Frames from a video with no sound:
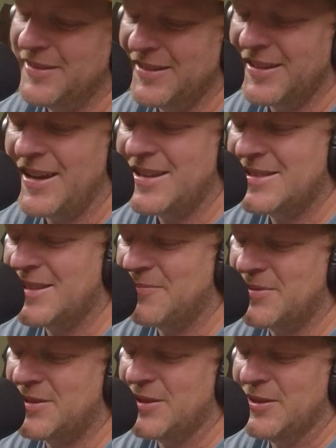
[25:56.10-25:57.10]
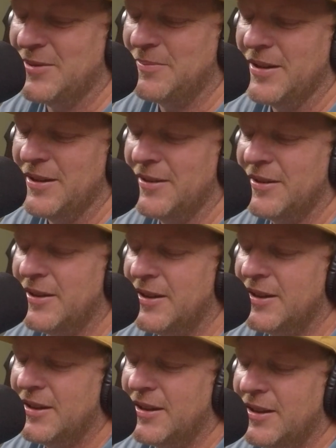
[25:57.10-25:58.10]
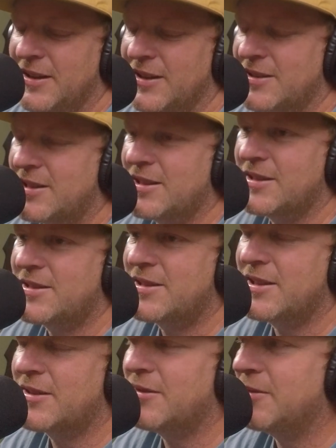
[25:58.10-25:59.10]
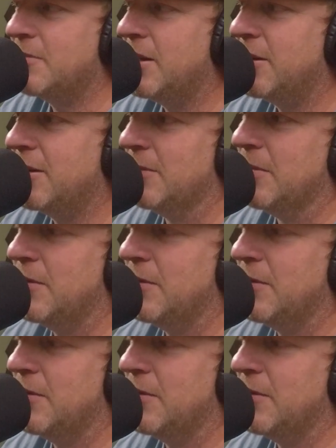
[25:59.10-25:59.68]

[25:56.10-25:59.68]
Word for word: last episode about us getting stuck on a mountain and my